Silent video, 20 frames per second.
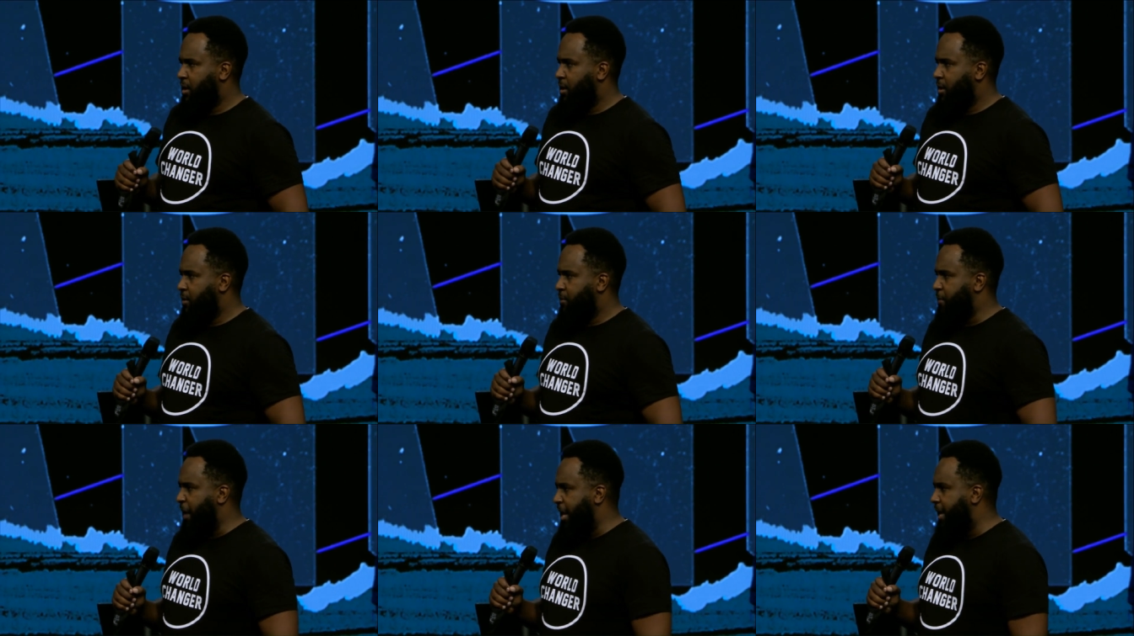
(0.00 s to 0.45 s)

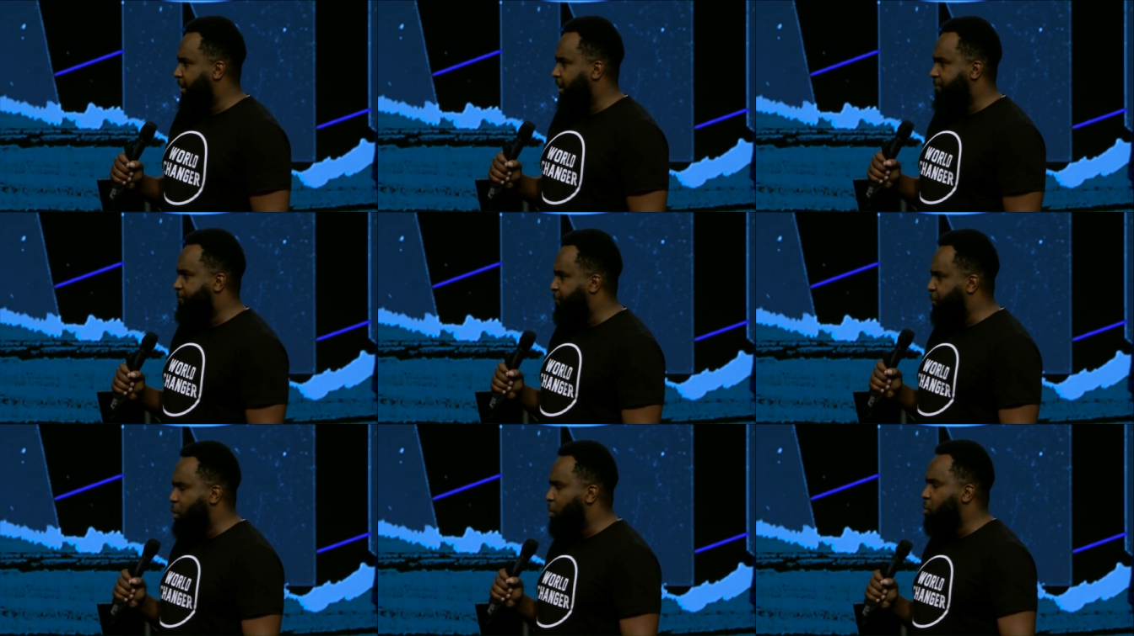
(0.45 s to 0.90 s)
Find a
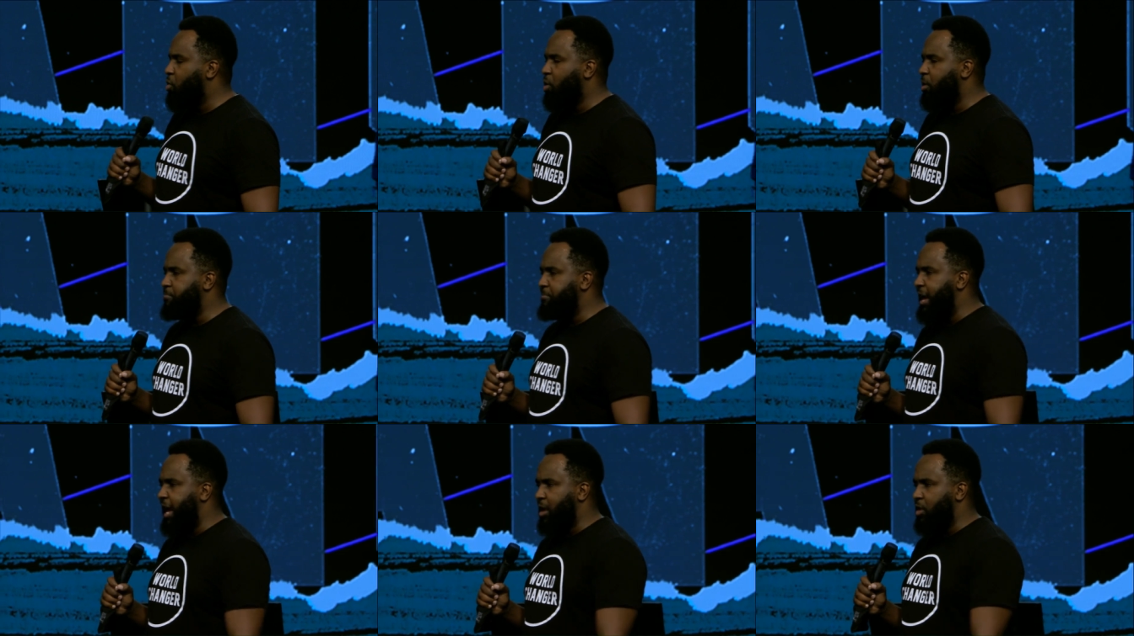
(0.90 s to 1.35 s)
few good
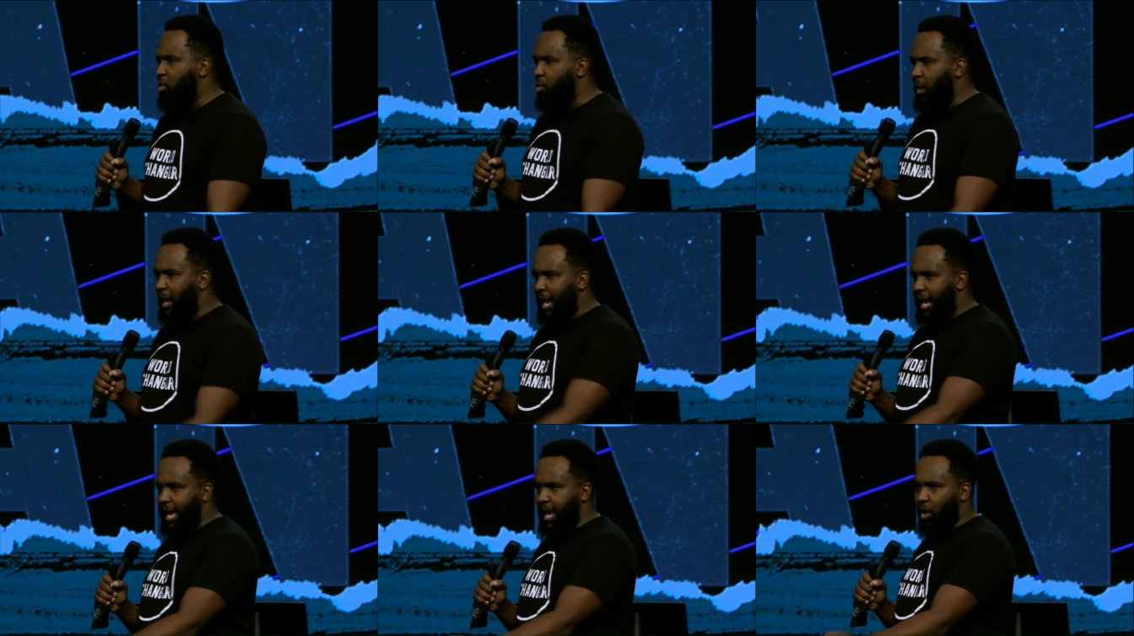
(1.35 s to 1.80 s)
men who
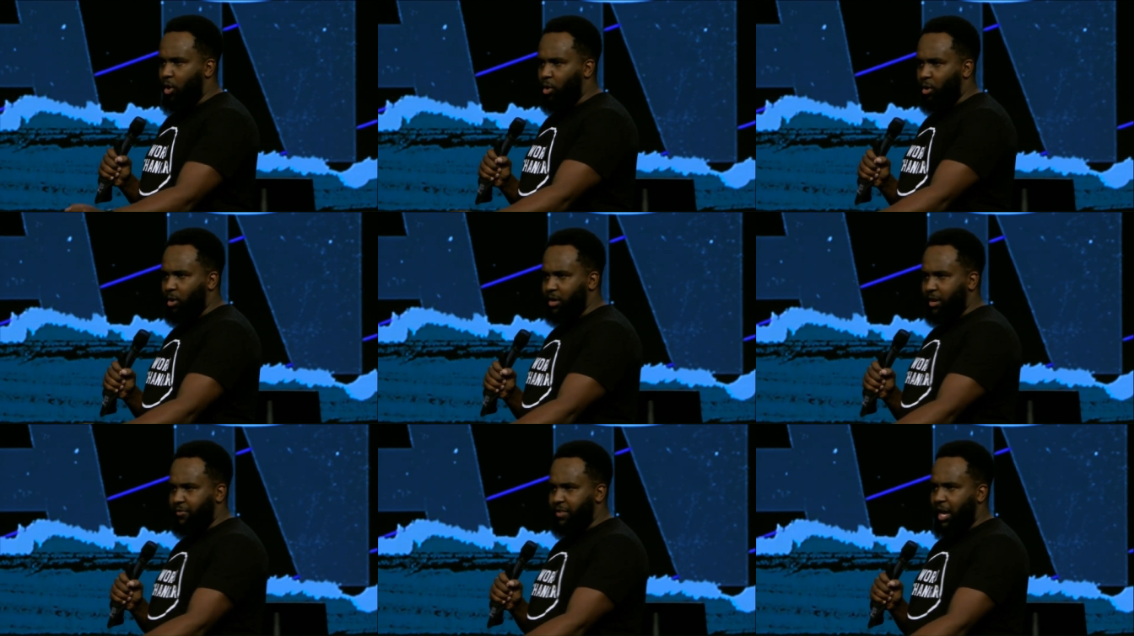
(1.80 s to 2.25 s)
will lay
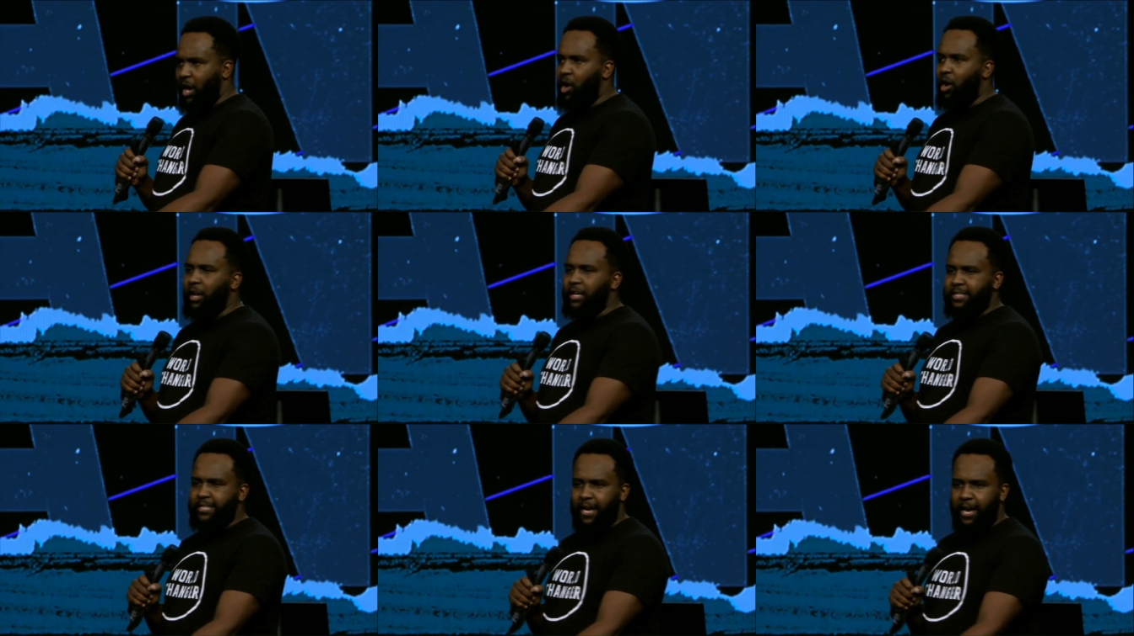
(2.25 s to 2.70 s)
hold of the
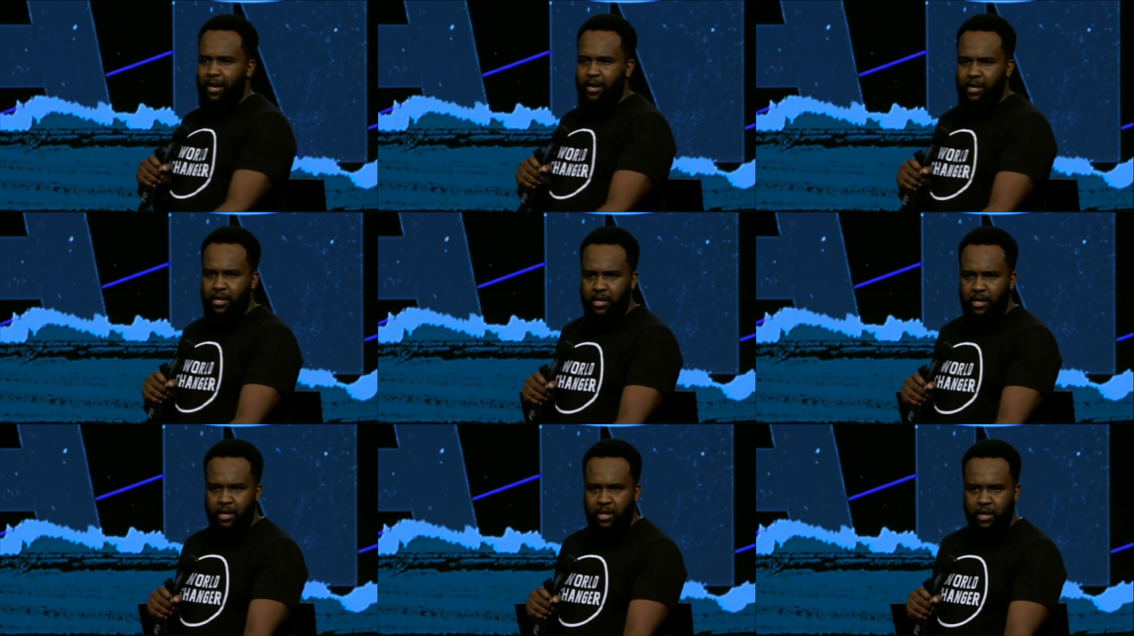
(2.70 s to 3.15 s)
altar
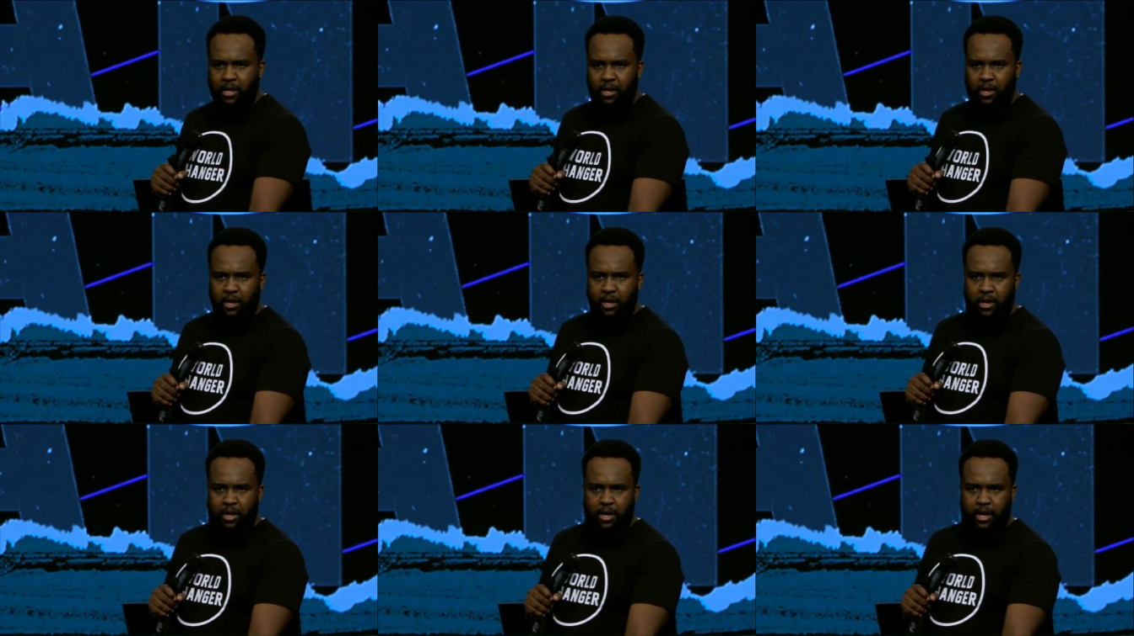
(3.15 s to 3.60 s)

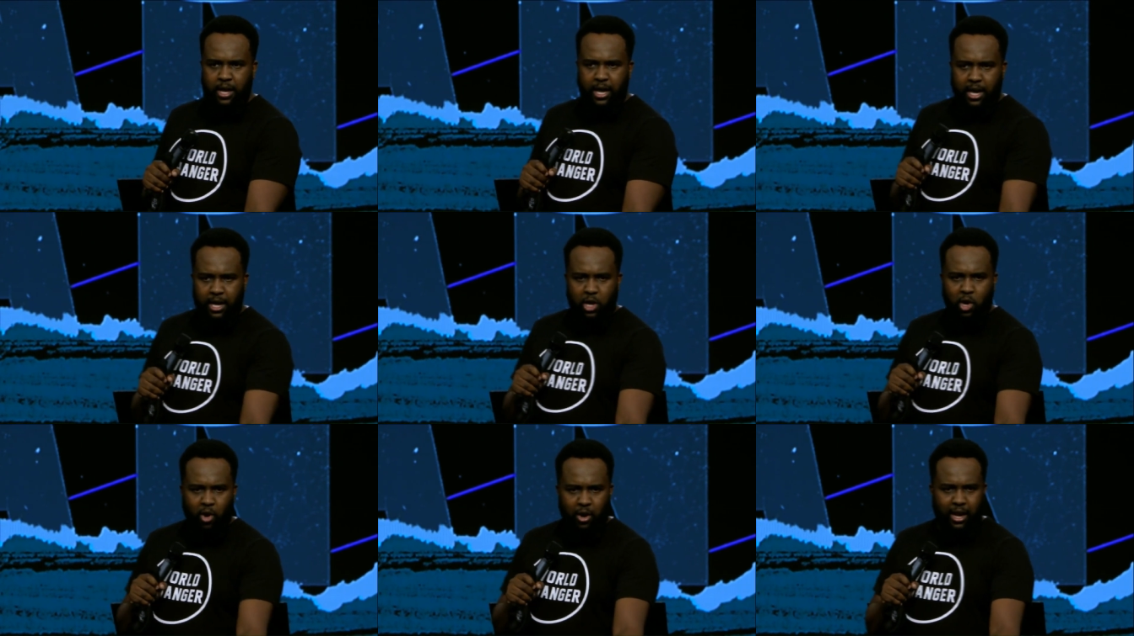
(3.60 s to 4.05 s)

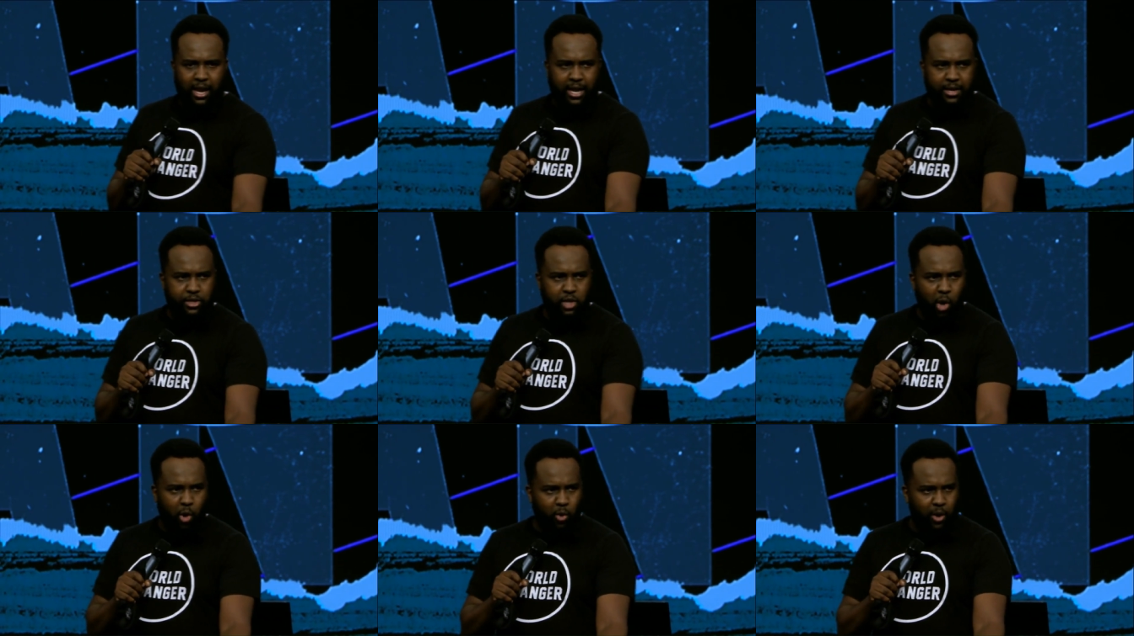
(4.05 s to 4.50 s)
and not
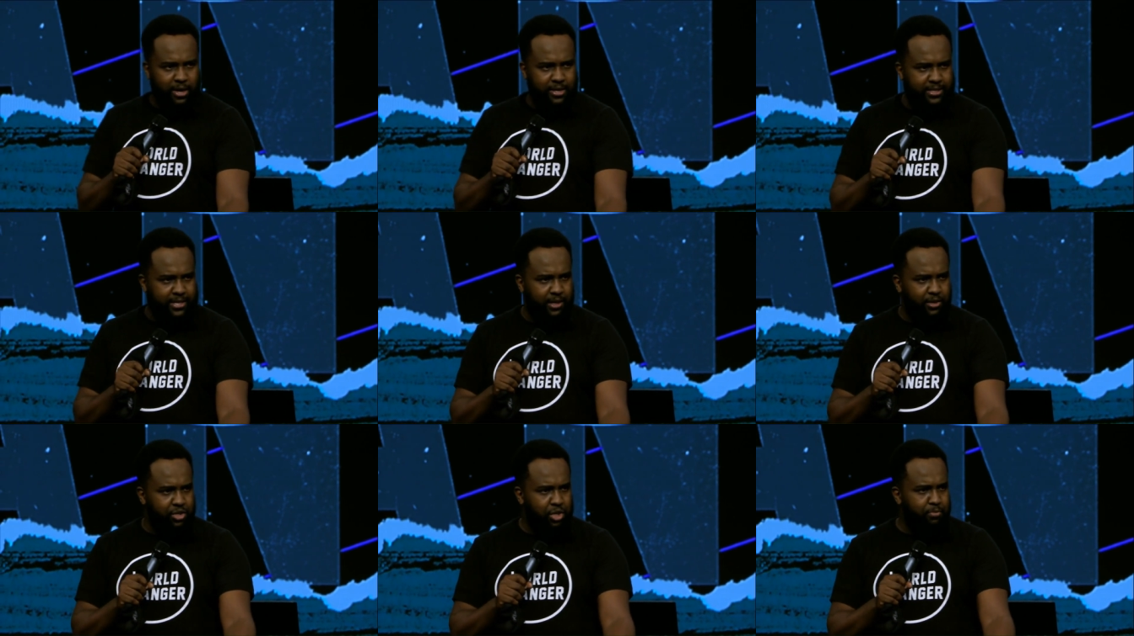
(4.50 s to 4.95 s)
let go
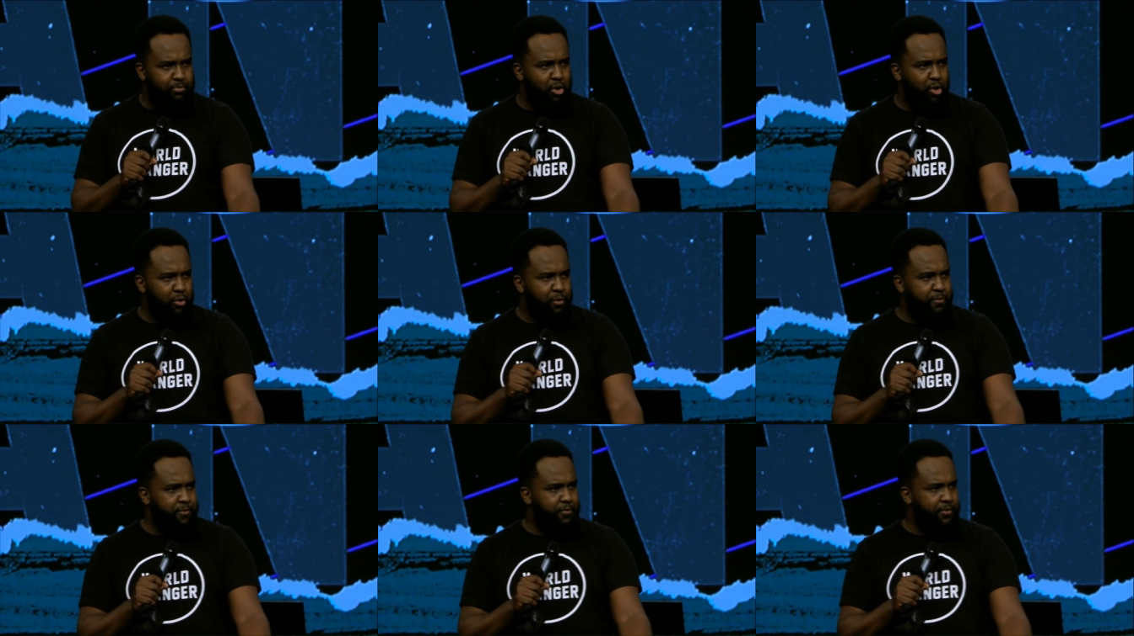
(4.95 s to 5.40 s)
until you move.